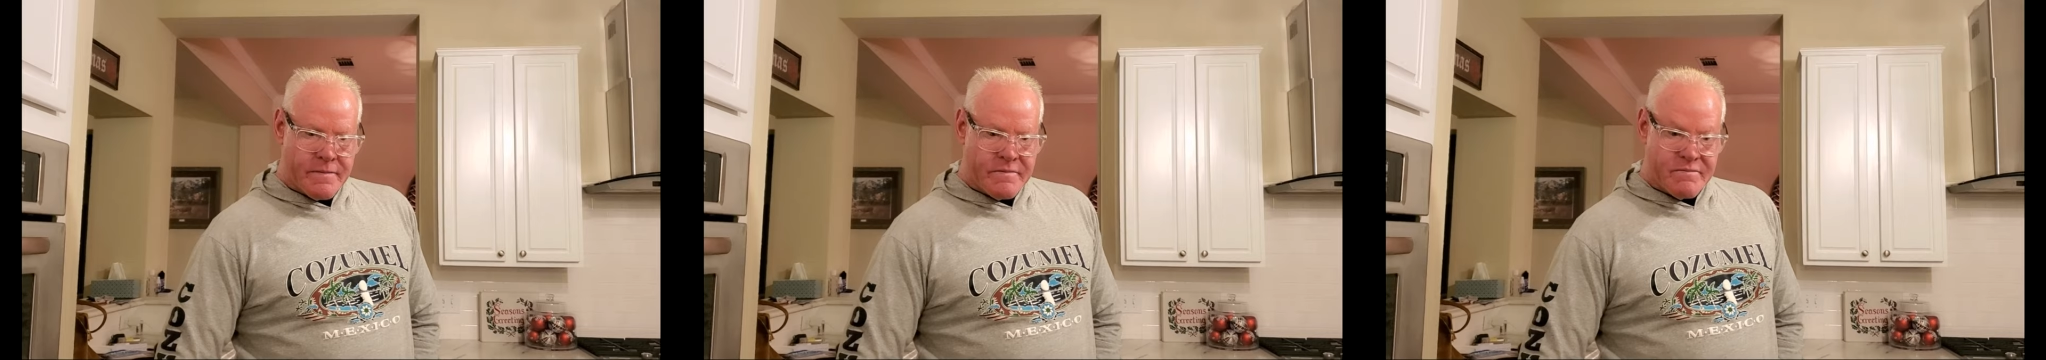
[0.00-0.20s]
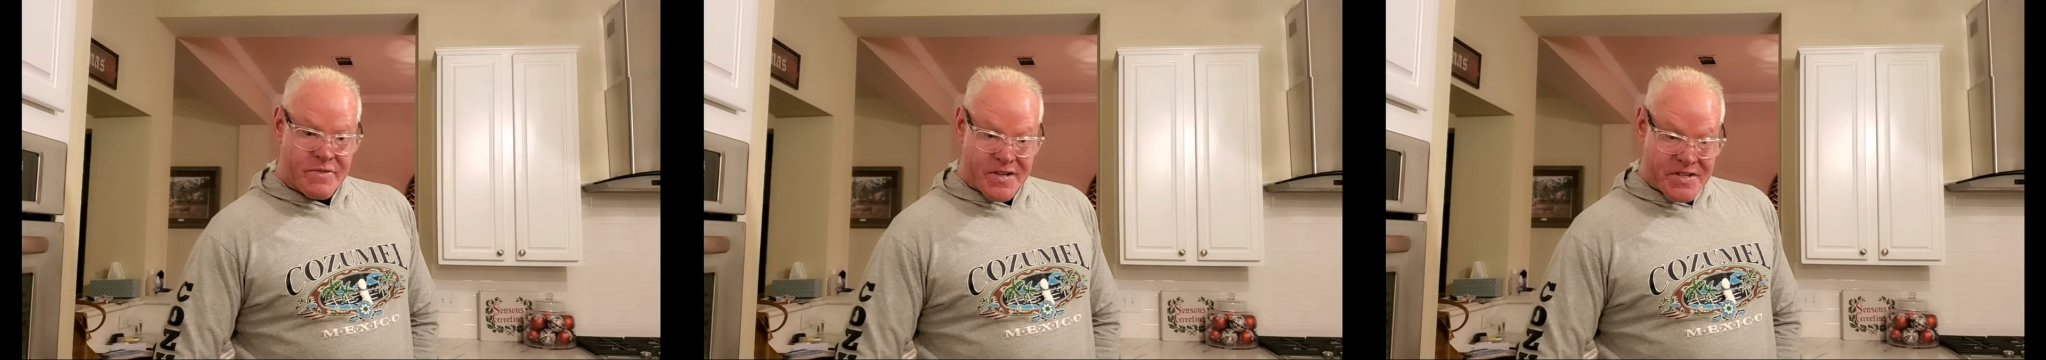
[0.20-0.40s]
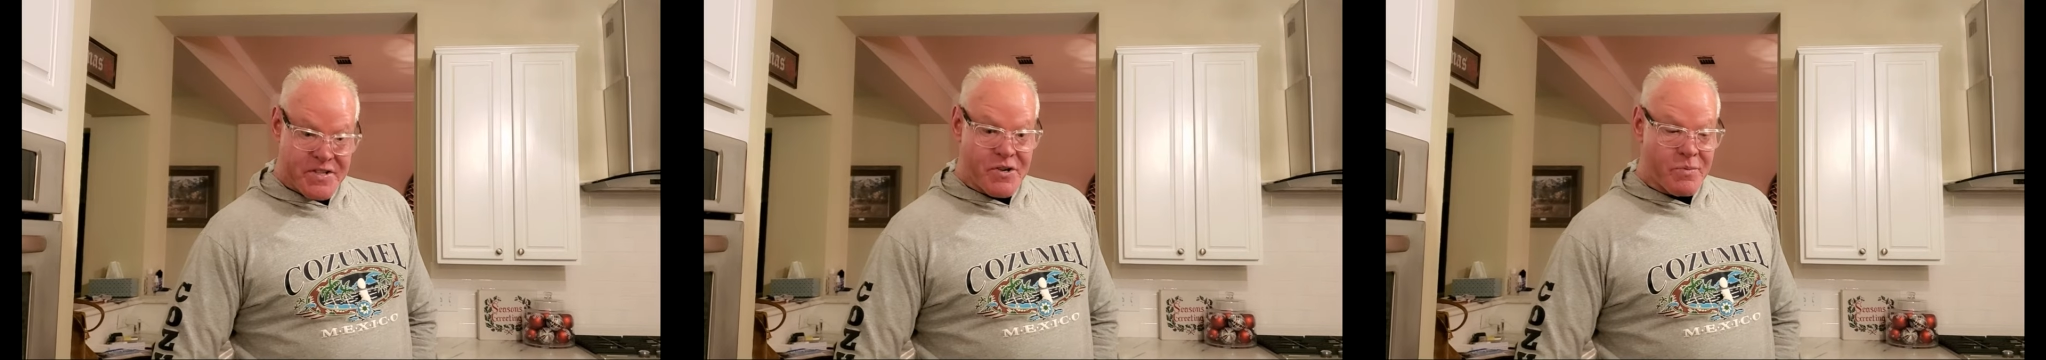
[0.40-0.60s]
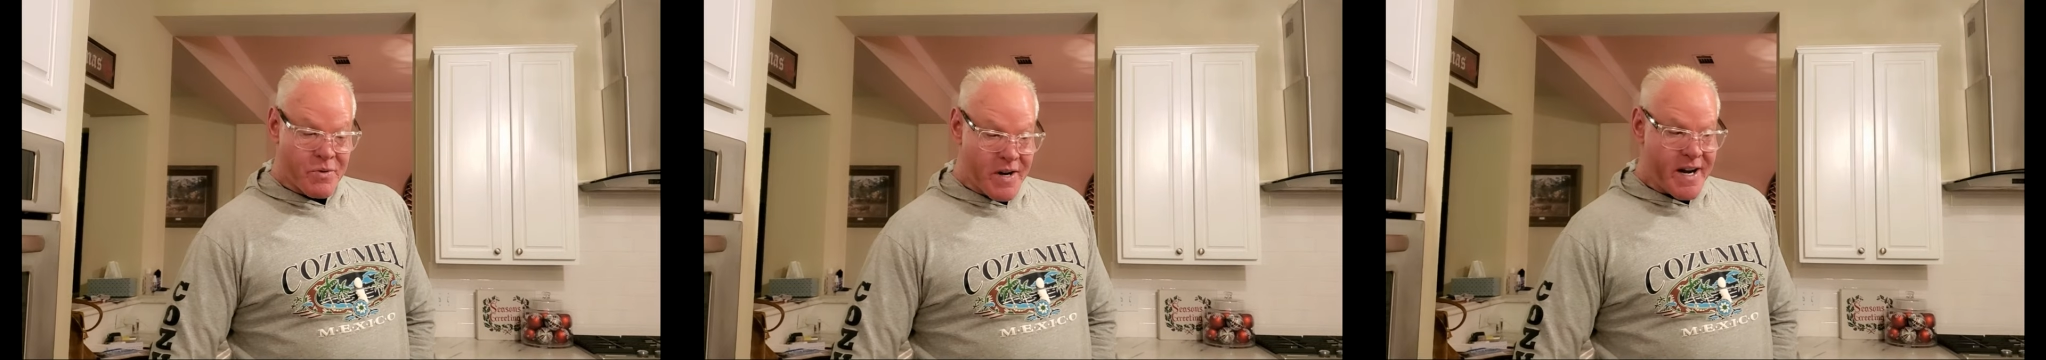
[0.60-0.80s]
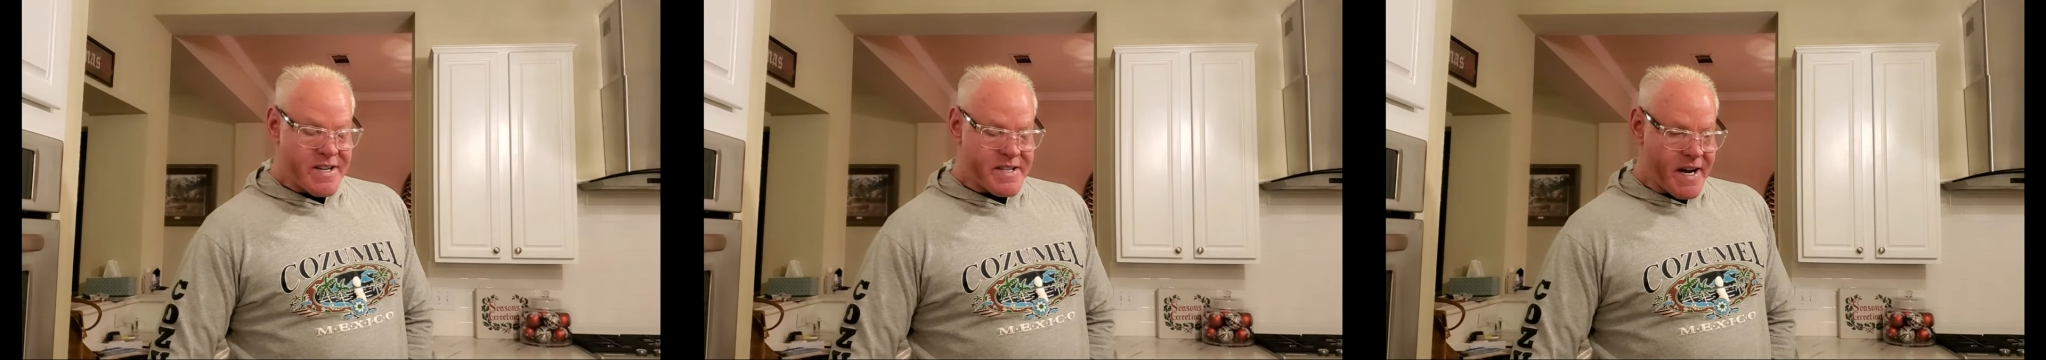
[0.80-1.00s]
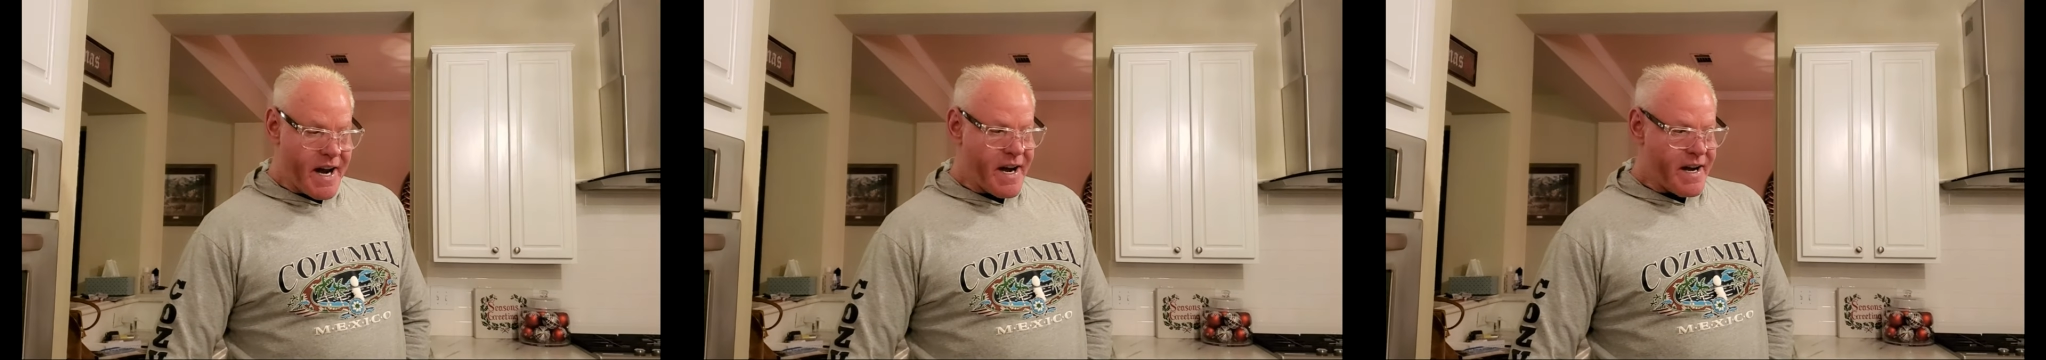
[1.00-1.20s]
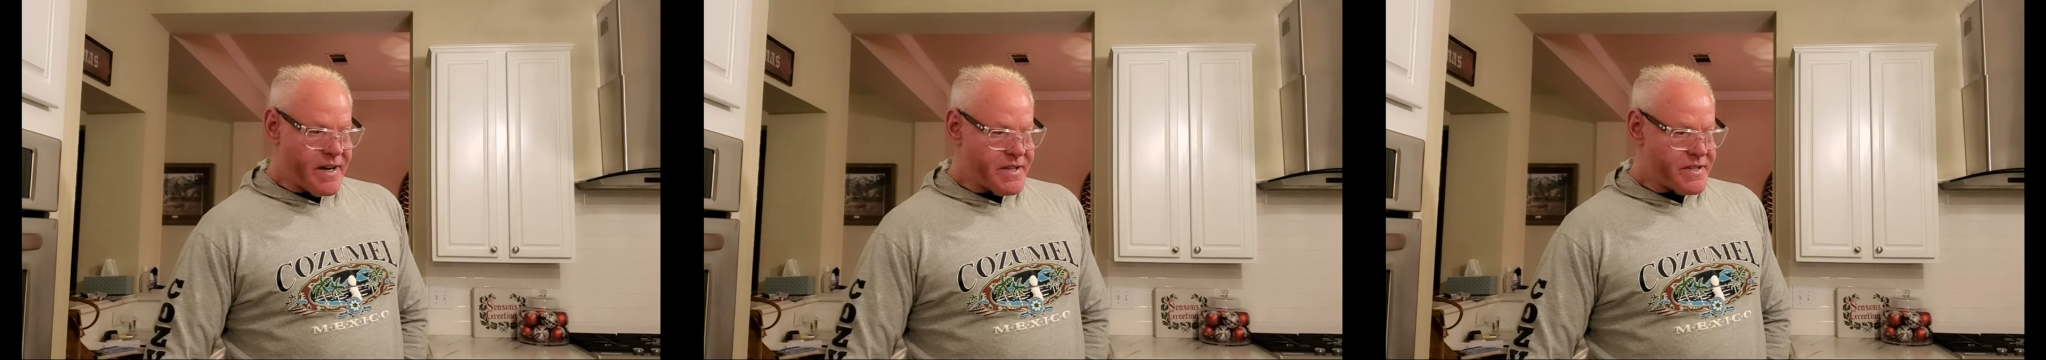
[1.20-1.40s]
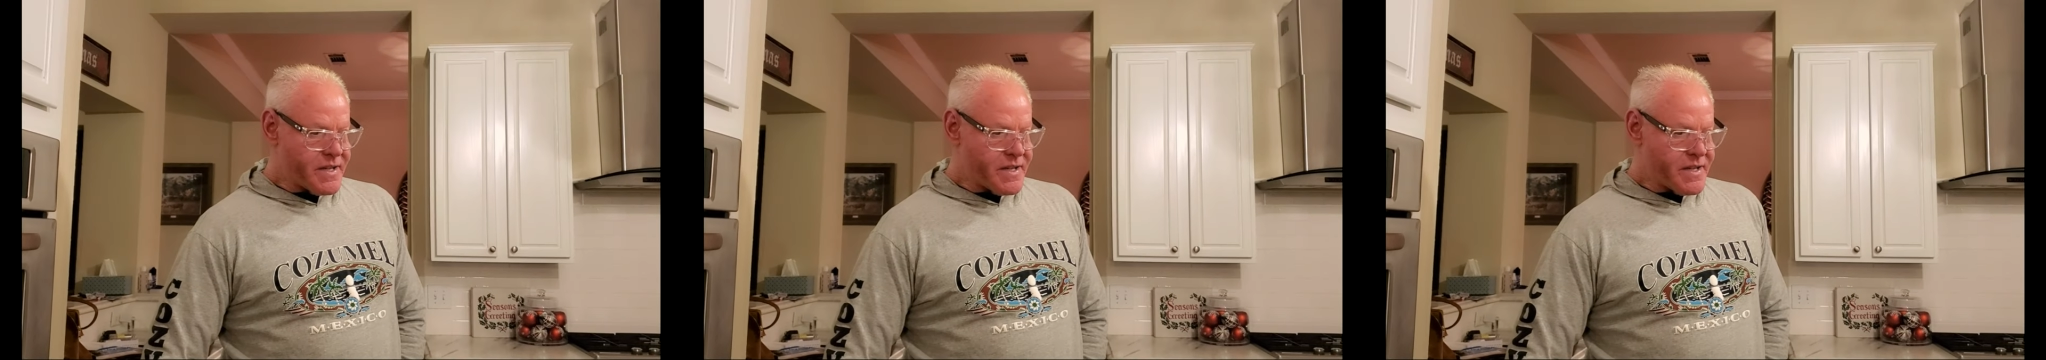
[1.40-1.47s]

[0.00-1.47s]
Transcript: just super nice guys.